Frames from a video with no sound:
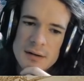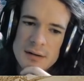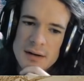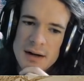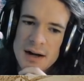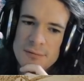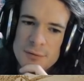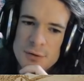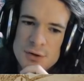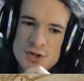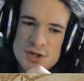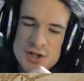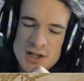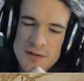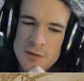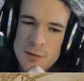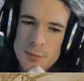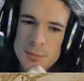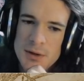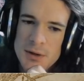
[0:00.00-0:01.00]

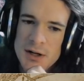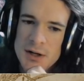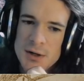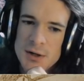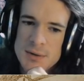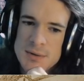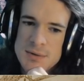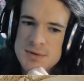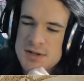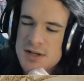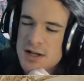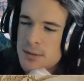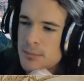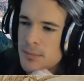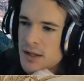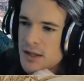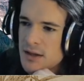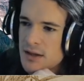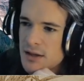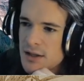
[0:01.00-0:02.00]
average-level player who's in a
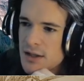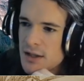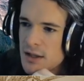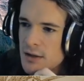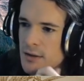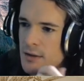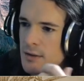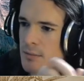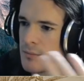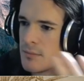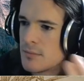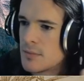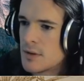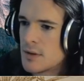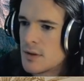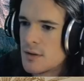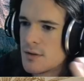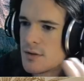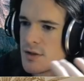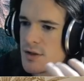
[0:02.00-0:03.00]
mid-league,
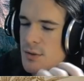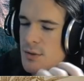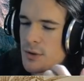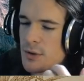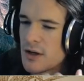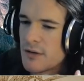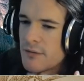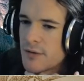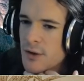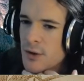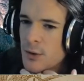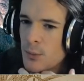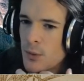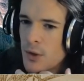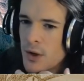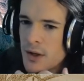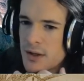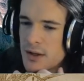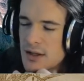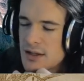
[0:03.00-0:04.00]
do whatever you
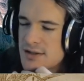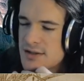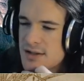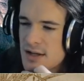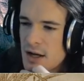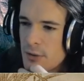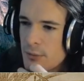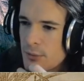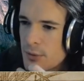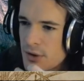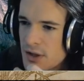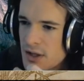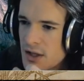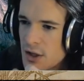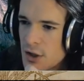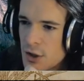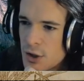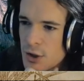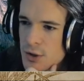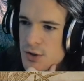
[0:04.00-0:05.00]
want. It's not really
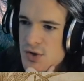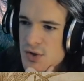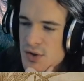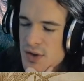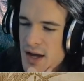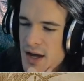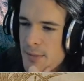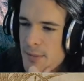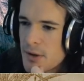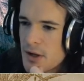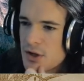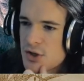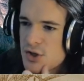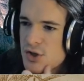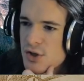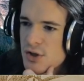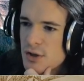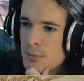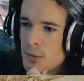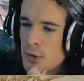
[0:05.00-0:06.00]
going to hurt you that
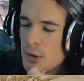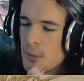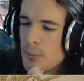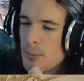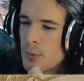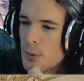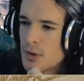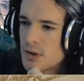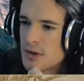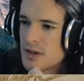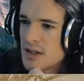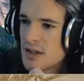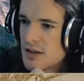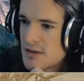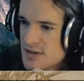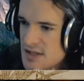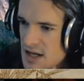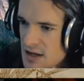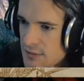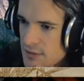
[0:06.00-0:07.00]
much. The more important
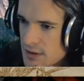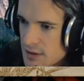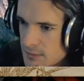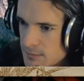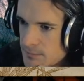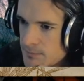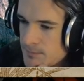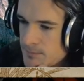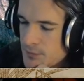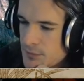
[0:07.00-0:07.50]
thing is having